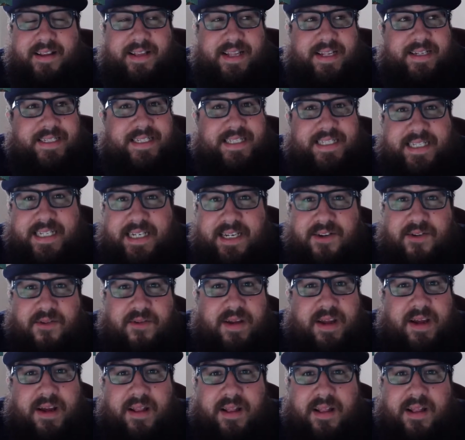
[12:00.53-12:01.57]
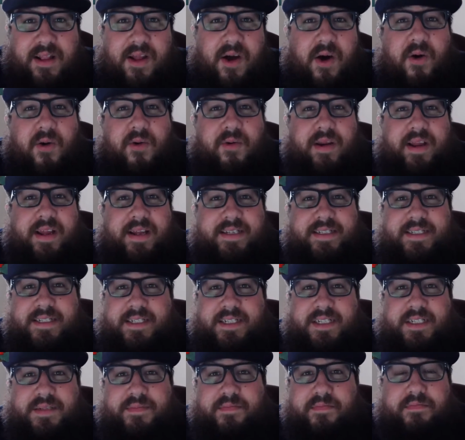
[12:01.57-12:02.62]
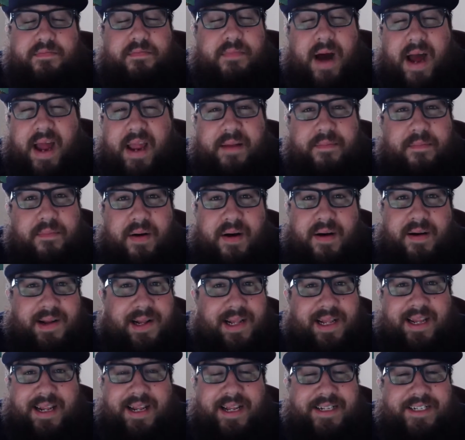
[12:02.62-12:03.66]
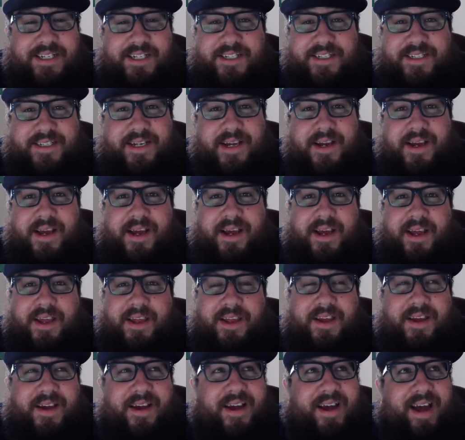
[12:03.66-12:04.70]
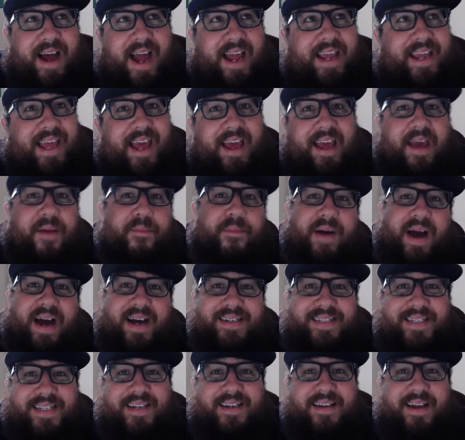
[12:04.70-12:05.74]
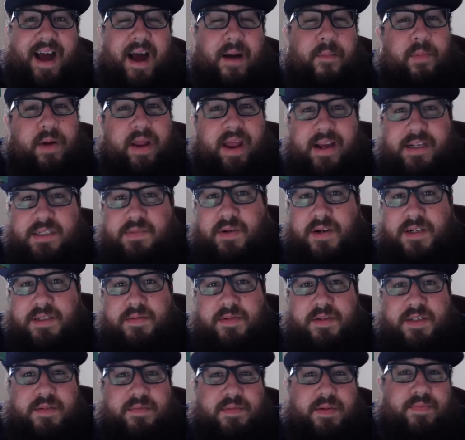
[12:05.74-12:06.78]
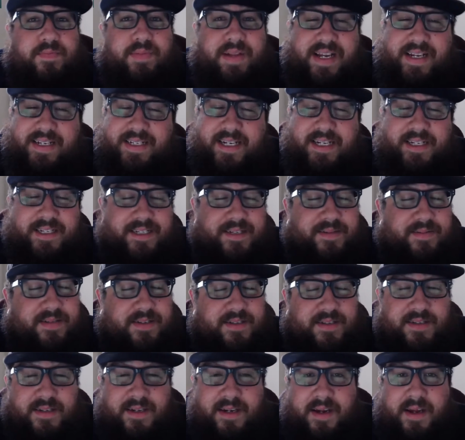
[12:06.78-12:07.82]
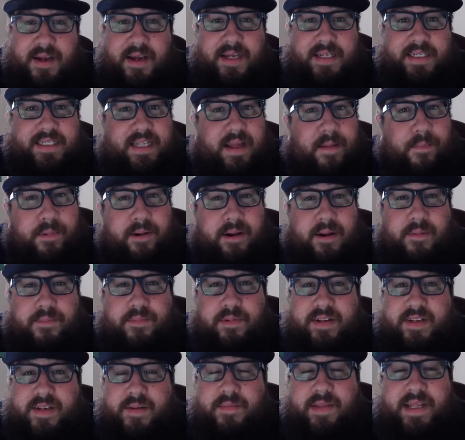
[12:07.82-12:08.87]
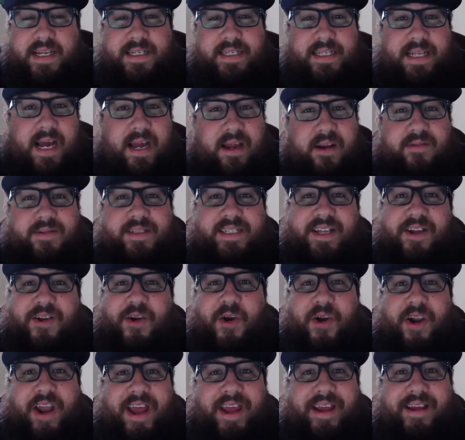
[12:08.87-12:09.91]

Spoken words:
scenery alone is just mind-boggling. It's just, I can't get past it. I'm an Xbox person, but PlayStation stepping up with some of these titles that are like,